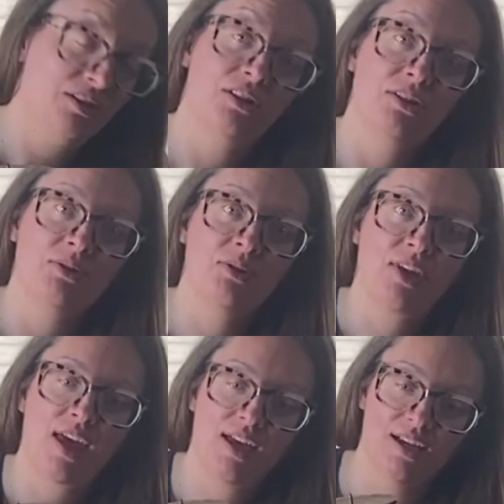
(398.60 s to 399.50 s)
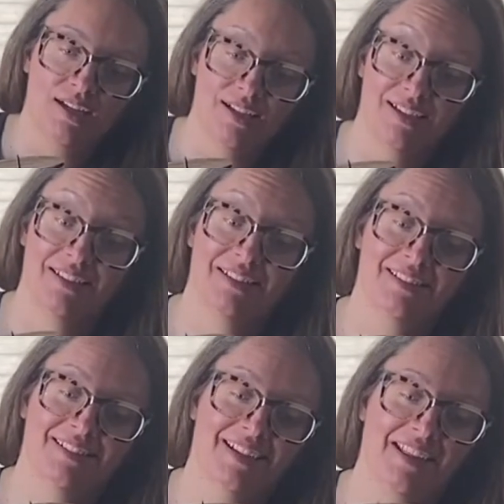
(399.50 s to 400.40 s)
Do you do that?
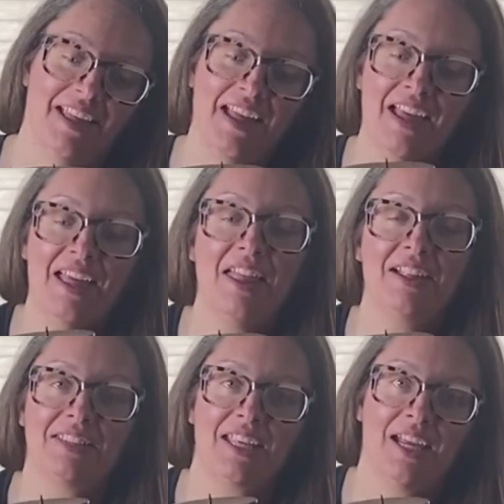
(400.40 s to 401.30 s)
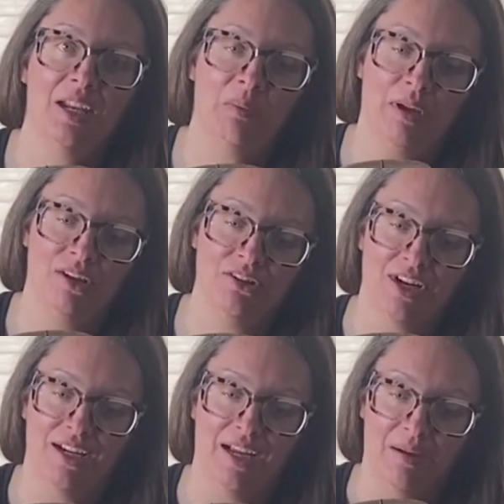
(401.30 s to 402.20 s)
That's the kind of painter
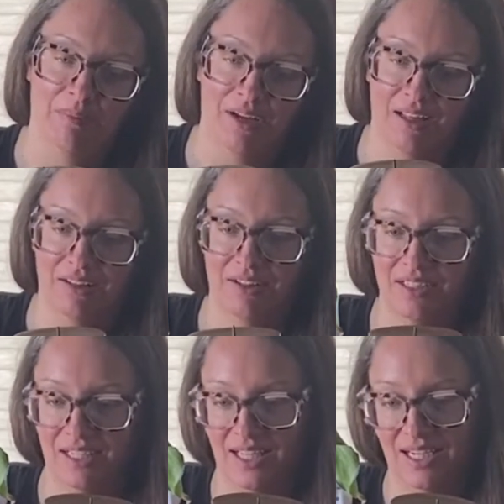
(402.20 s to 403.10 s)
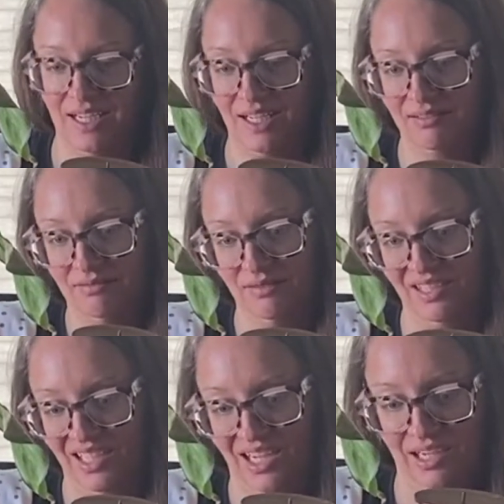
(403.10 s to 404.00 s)
I am. I look at it,
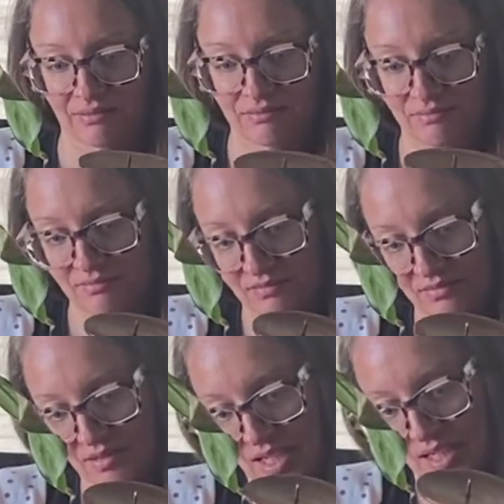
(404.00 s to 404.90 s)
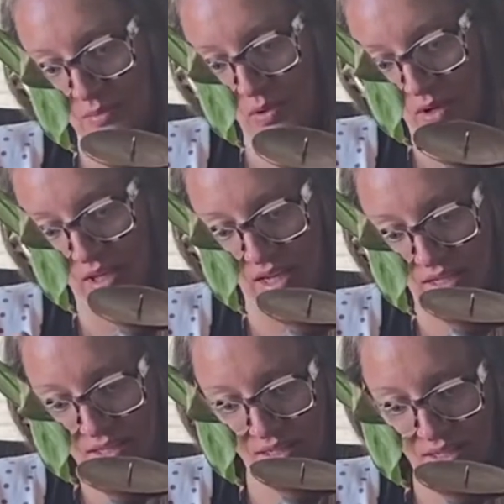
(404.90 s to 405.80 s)
needs more of
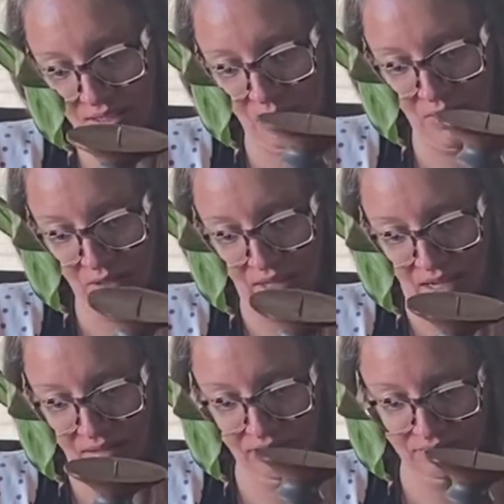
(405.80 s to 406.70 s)
this, needs more of that.